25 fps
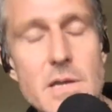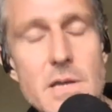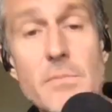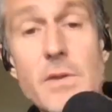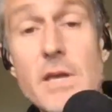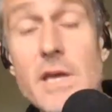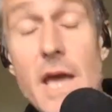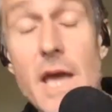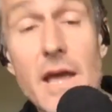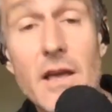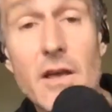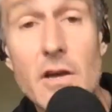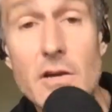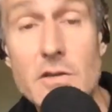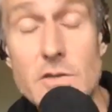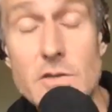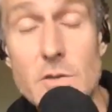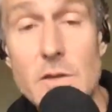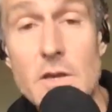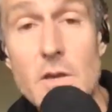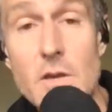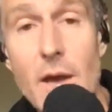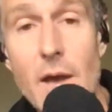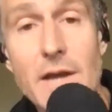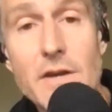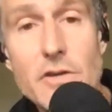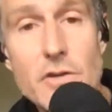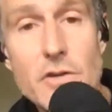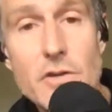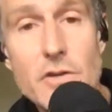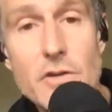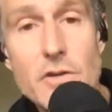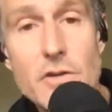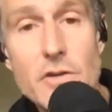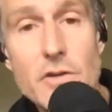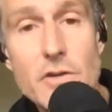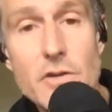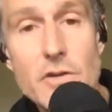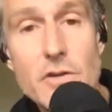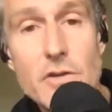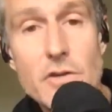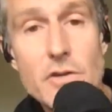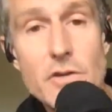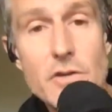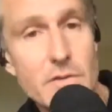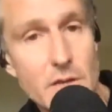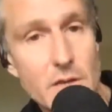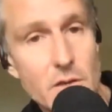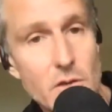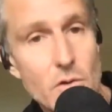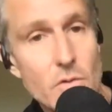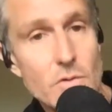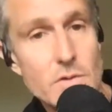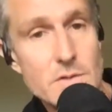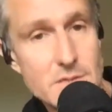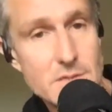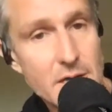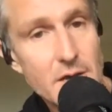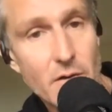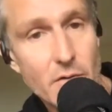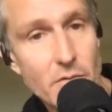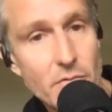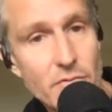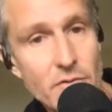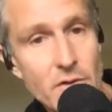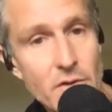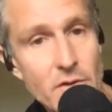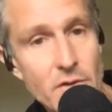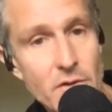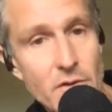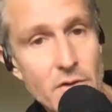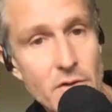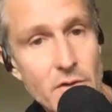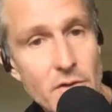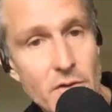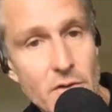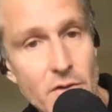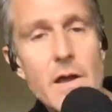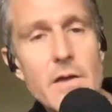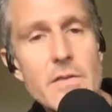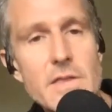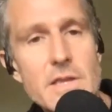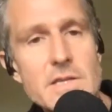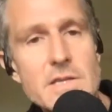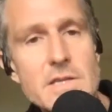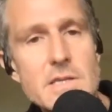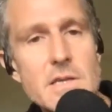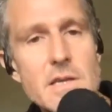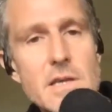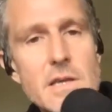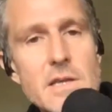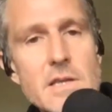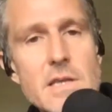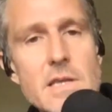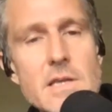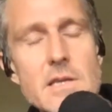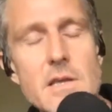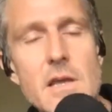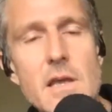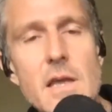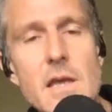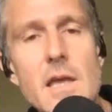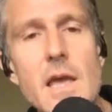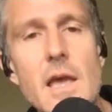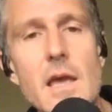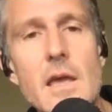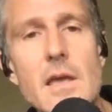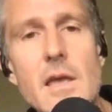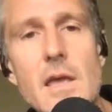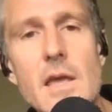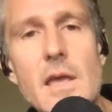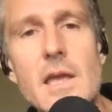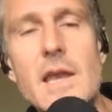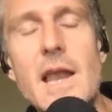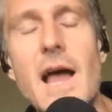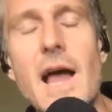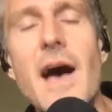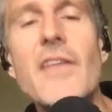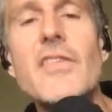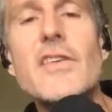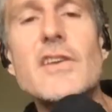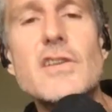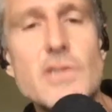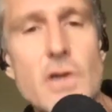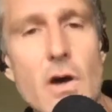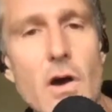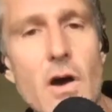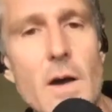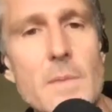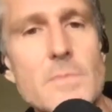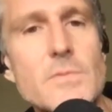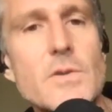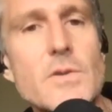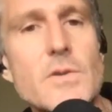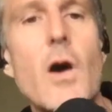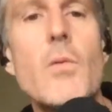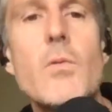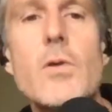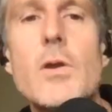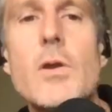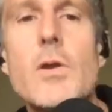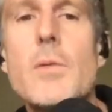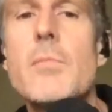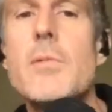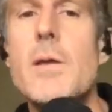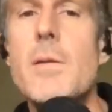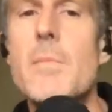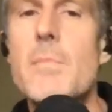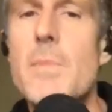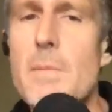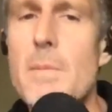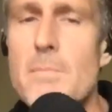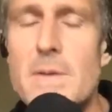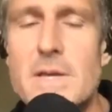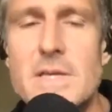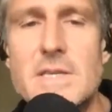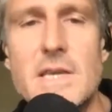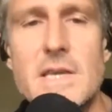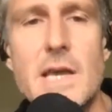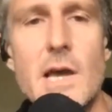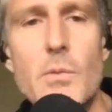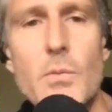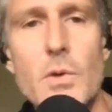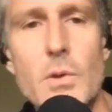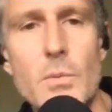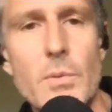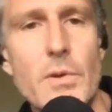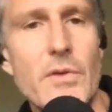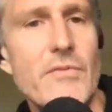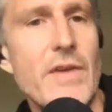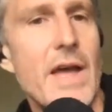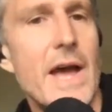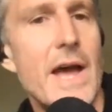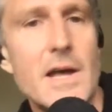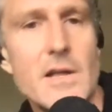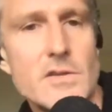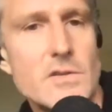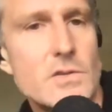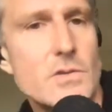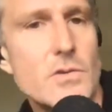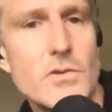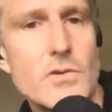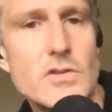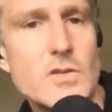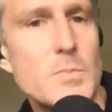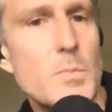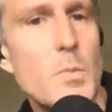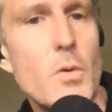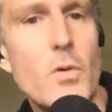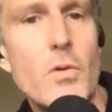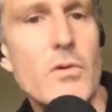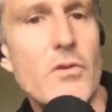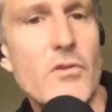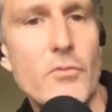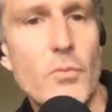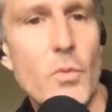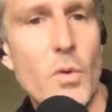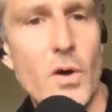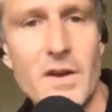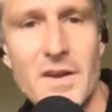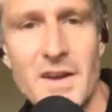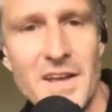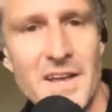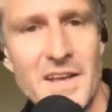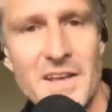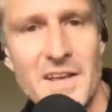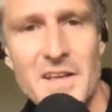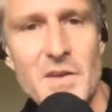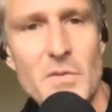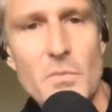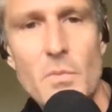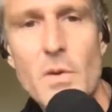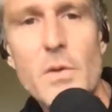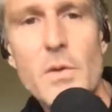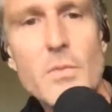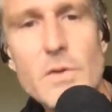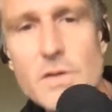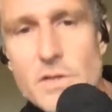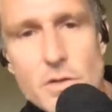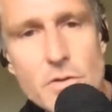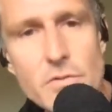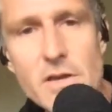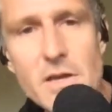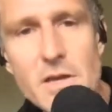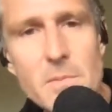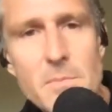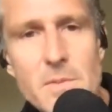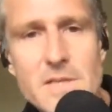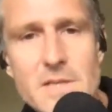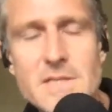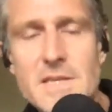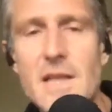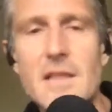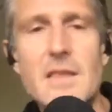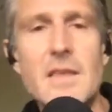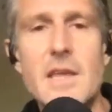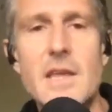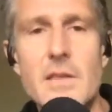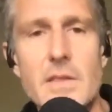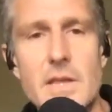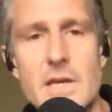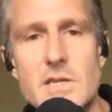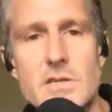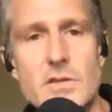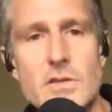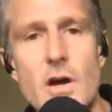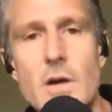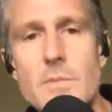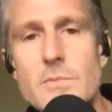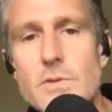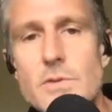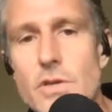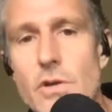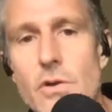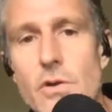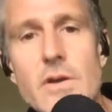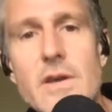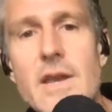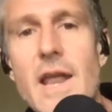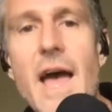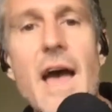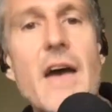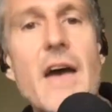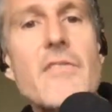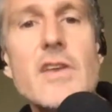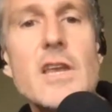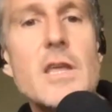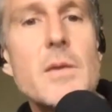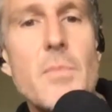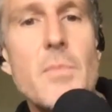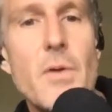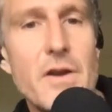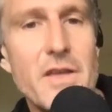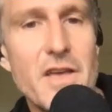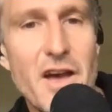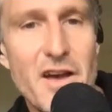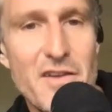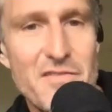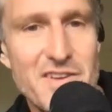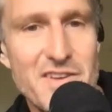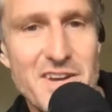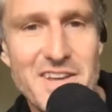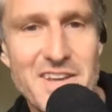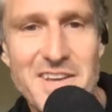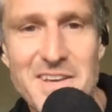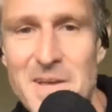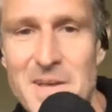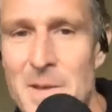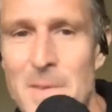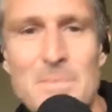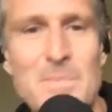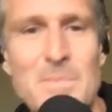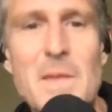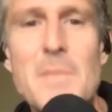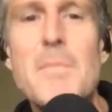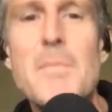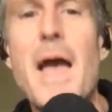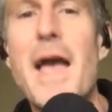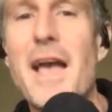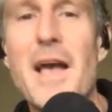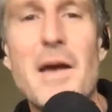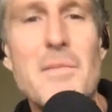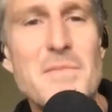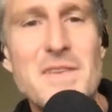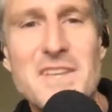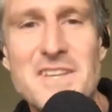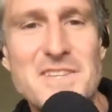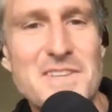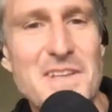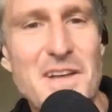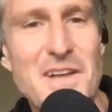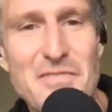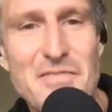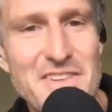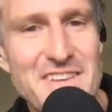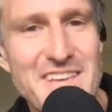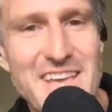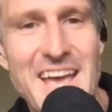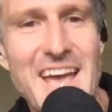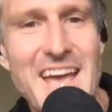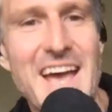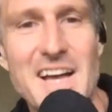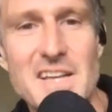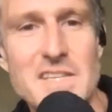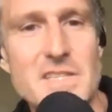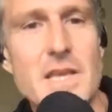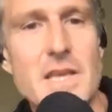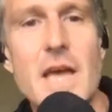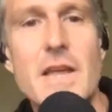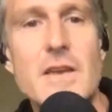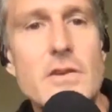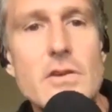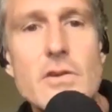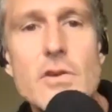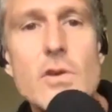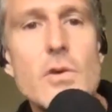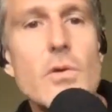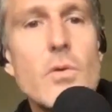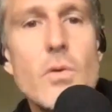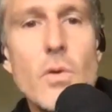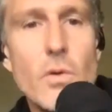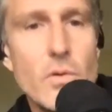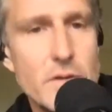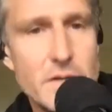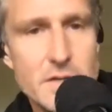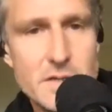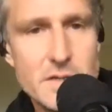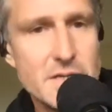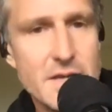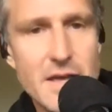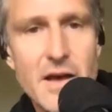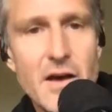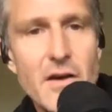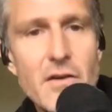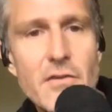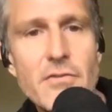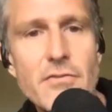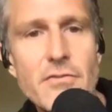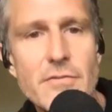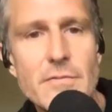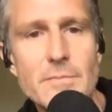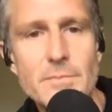and because you had to do everything yourself you know this in other times i would have been a bit busier we would have outsourced more of what we were doing but suddenly in these times you couldn't have anybody over to pack up your stuff at your house you had to do right. it all yourself